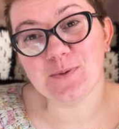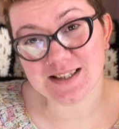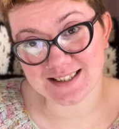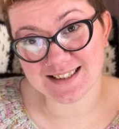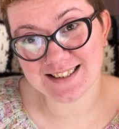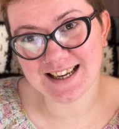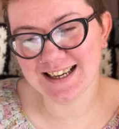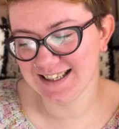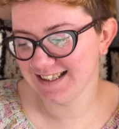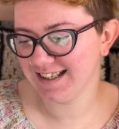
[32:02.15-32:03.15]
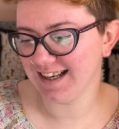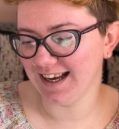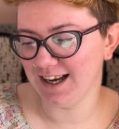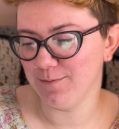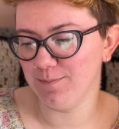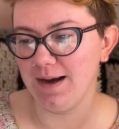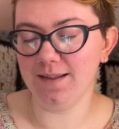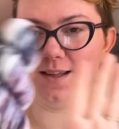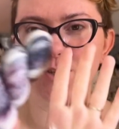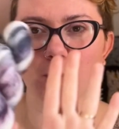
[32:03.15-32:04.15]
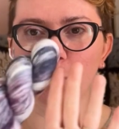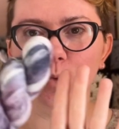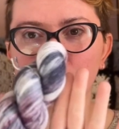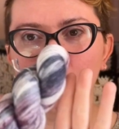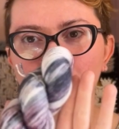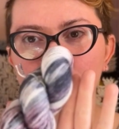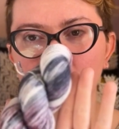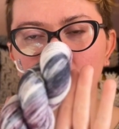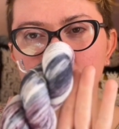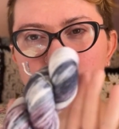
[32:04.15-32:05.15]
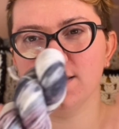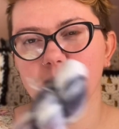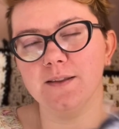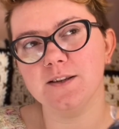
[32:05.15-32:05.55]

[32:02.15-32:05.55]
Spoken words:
Wizard, and this one will go really nicely together.